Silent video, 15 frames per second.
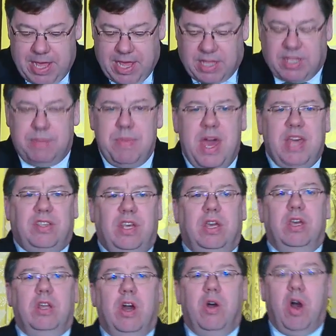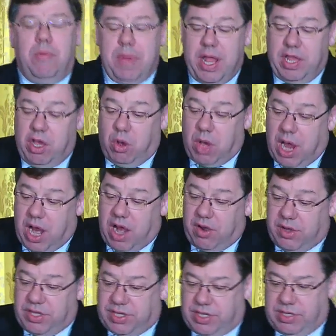It's amazing, you know, how many
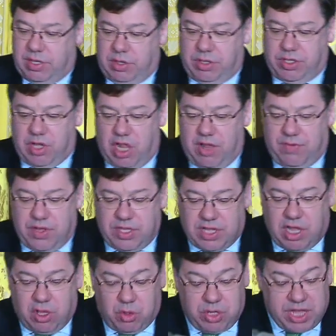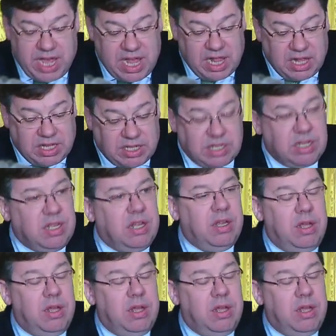O'Haras, O'Sullivans, and O'Neills